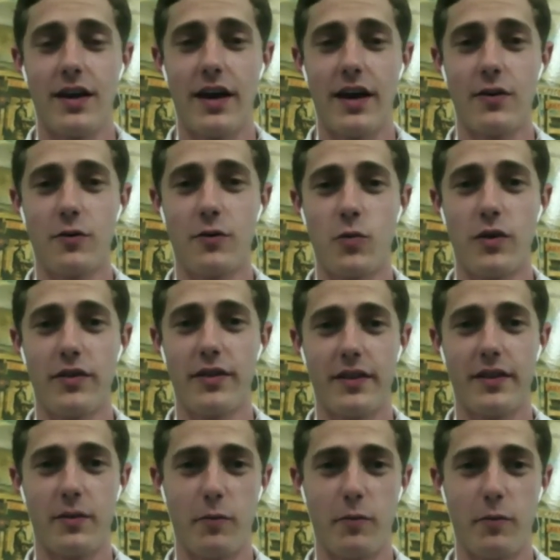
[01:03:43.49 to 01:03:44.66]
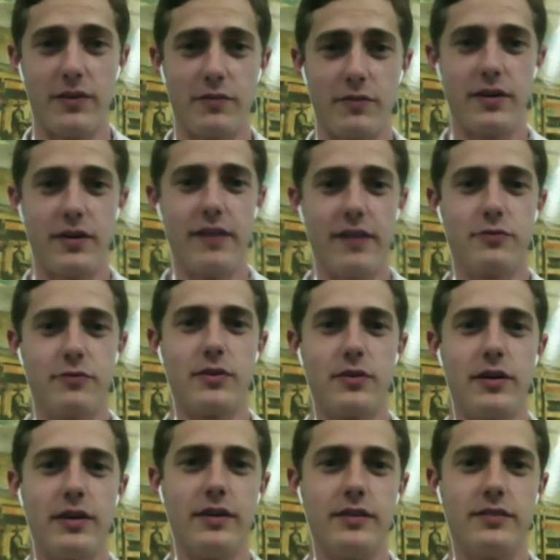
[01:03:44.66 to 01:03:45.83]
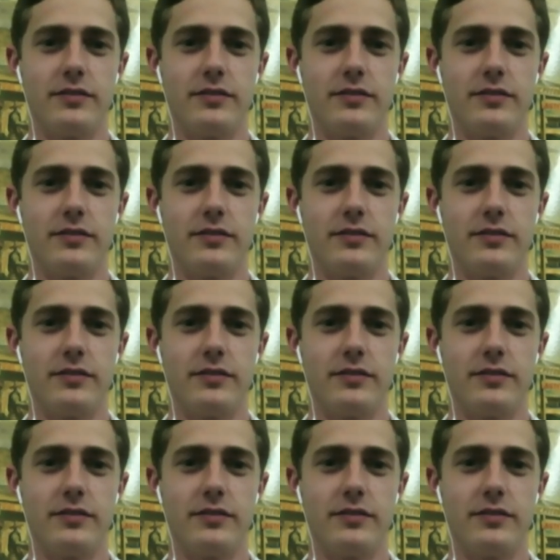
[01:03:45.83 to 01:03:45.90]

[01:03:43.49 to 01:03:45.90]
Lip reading: I know one thing that will be different after